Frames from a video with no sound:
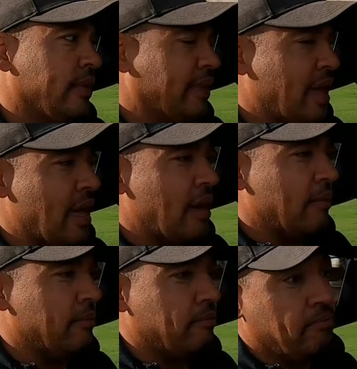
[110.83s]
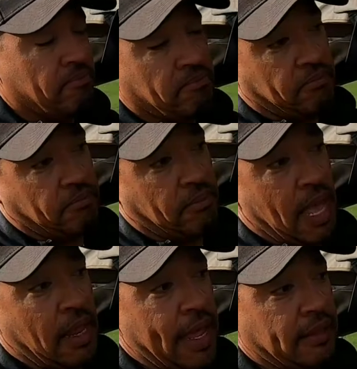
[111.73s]

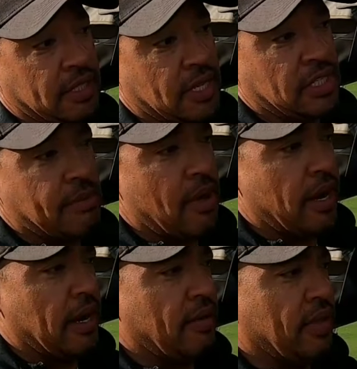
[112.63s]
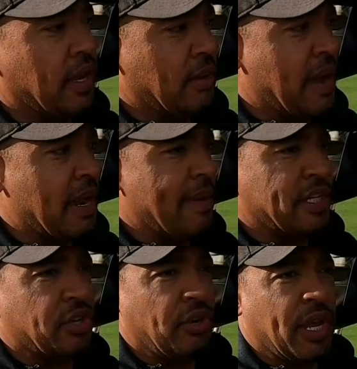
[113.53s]
I like the system on it and everything, and you got to make
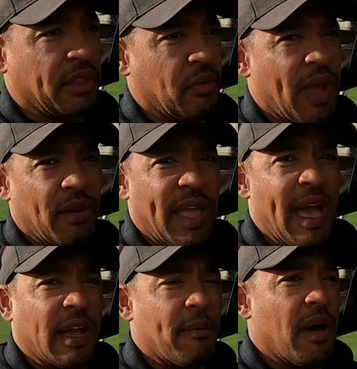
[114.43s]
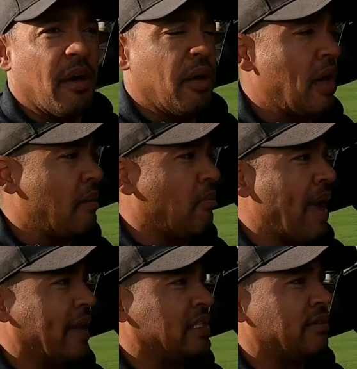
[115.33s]
sure you get the right Yakima
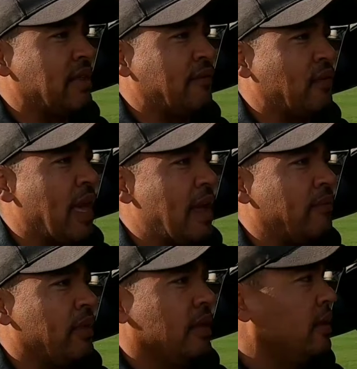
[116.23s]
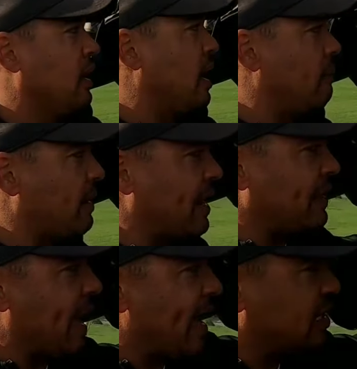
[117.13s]
brackets and everything for that. I got
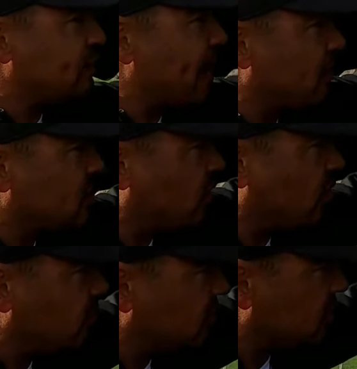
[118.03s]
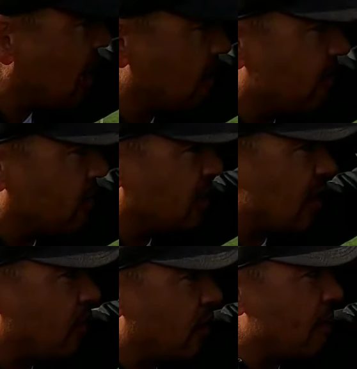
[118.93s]
the axe mounts, or the top
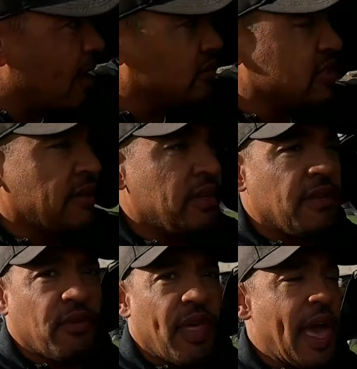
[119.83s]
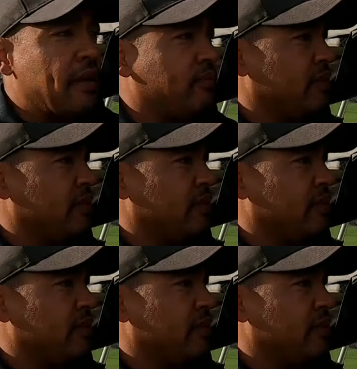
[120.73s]
water mounts for that.